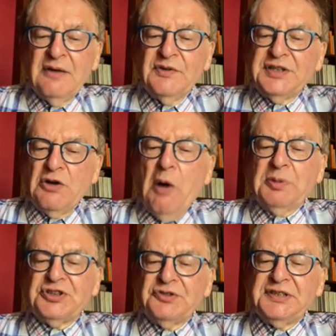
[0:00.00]
there's no
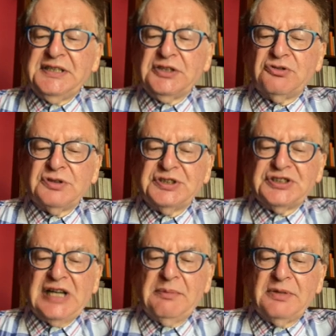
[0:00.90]
opportunity to
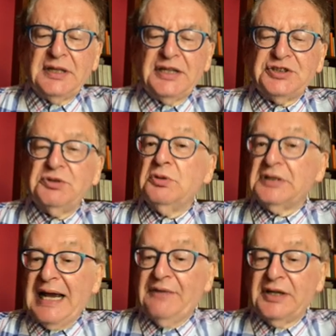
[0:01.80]
cross-examine as you would
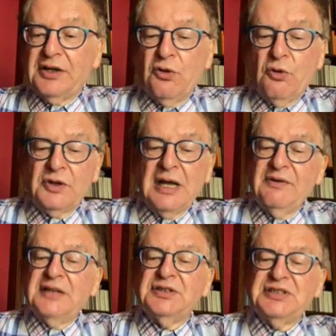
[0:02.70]
have in court.
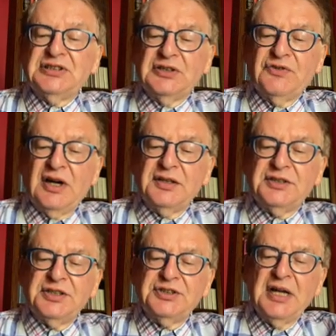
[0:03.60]
That's a
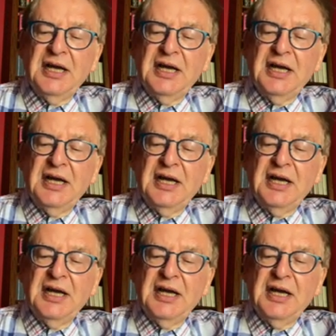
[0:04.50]
disadvantage.